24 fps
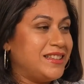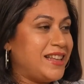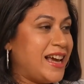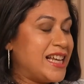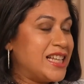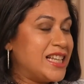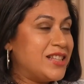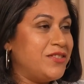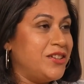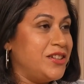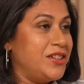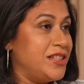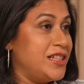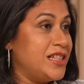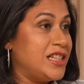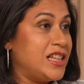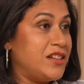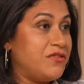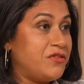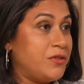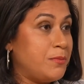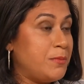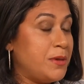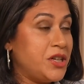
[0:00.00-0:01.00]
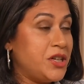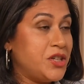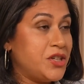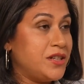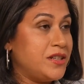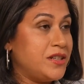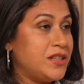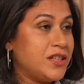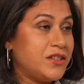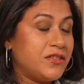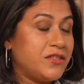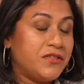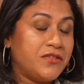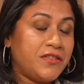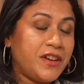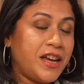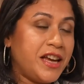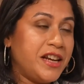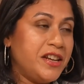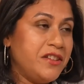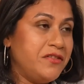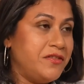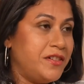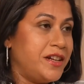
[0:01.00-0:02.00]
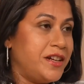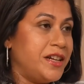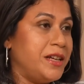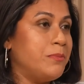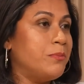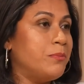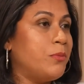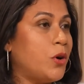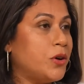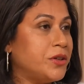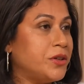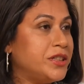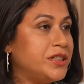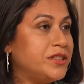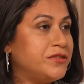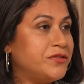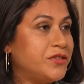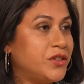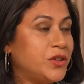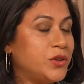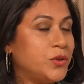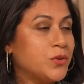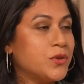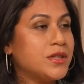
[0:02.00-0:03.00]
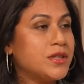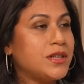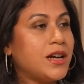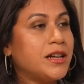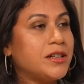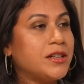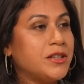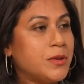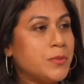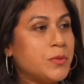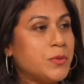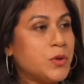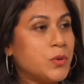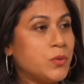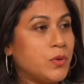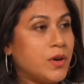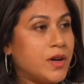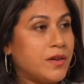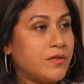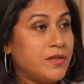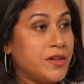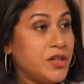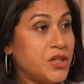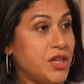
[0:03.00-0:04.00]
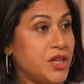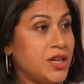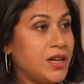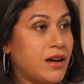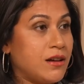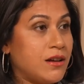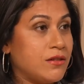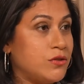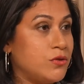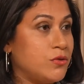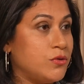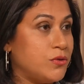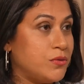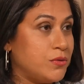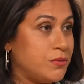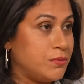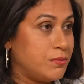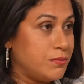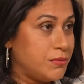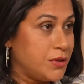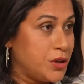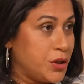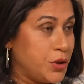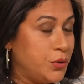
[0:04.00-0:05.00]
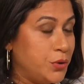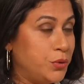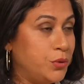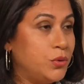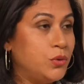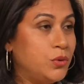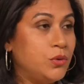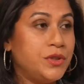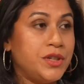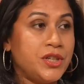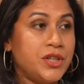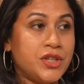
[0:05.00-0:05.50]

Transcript: Thanks for this information. This is very, very important for those startups who are reaching out to you,